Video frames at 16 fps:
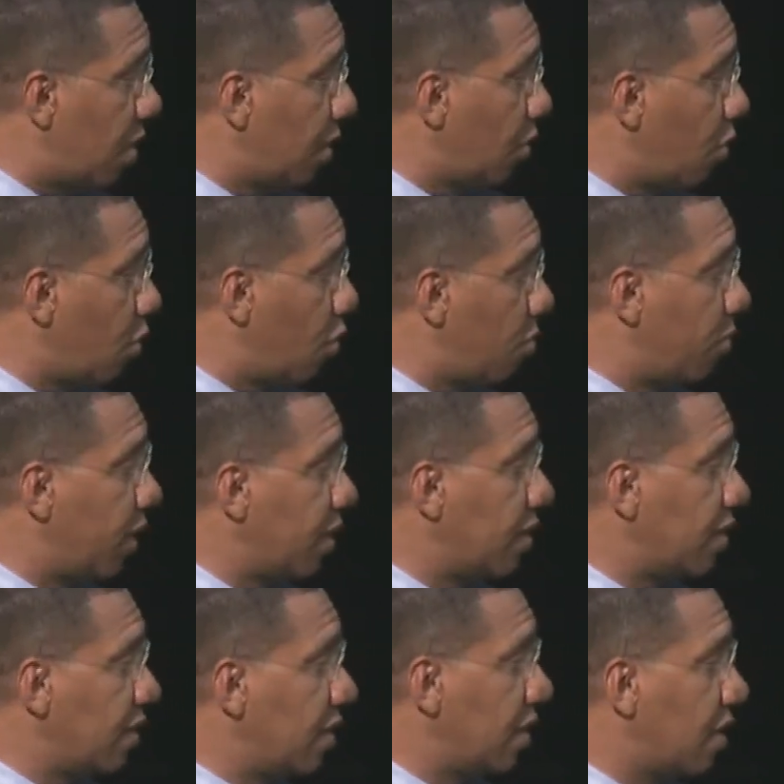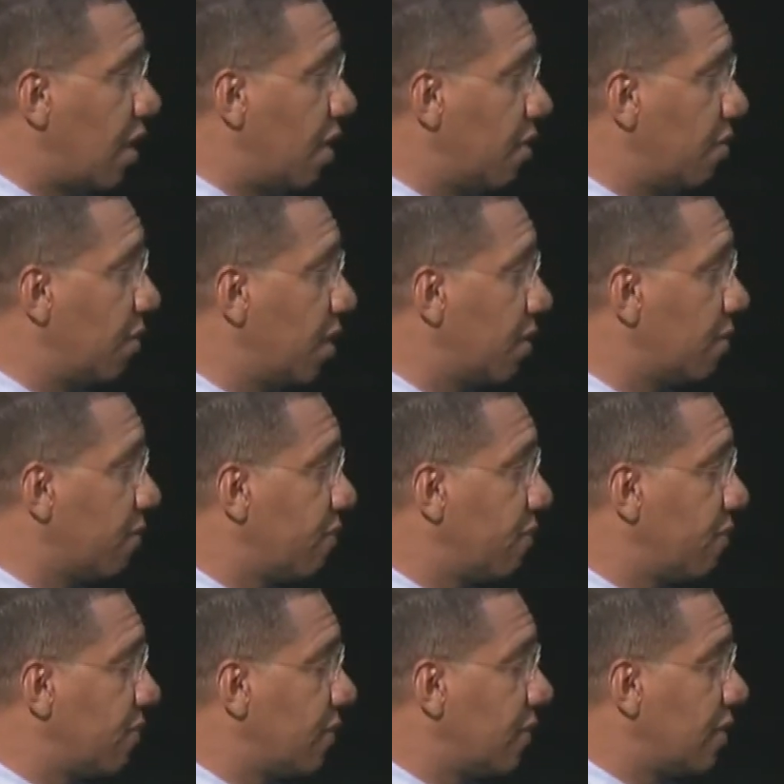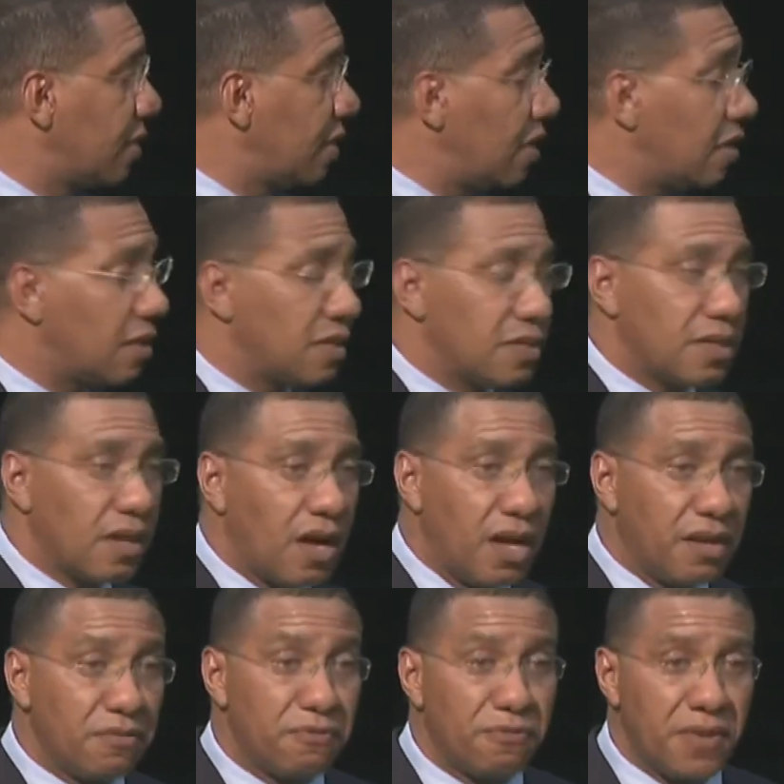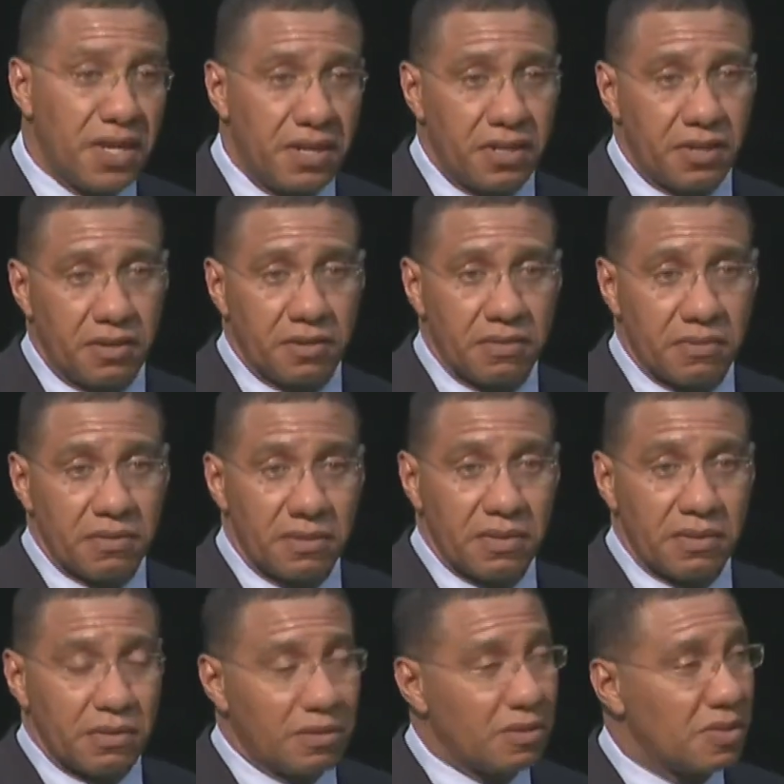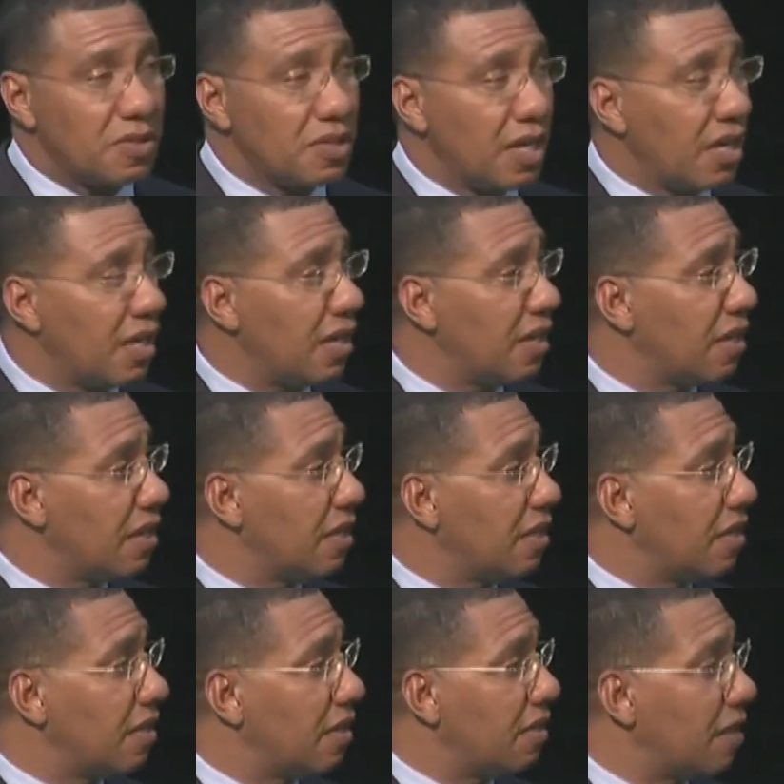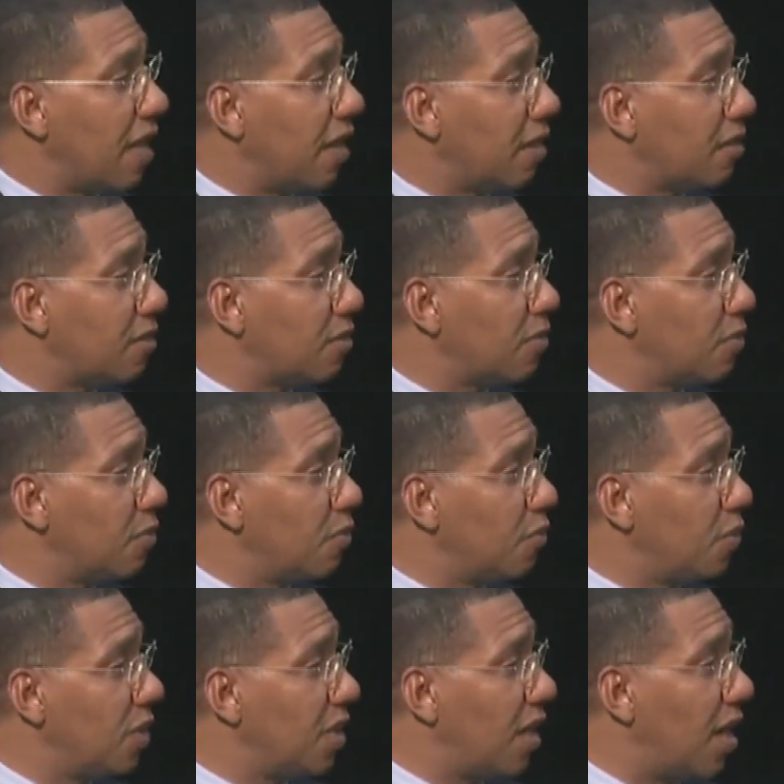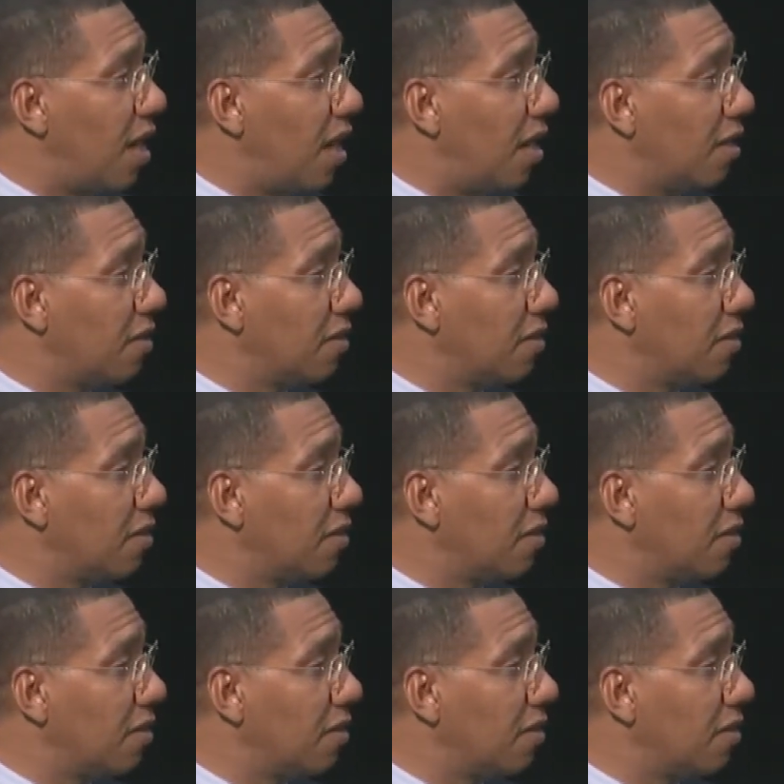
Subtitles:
open economy, it is unfair to say that we are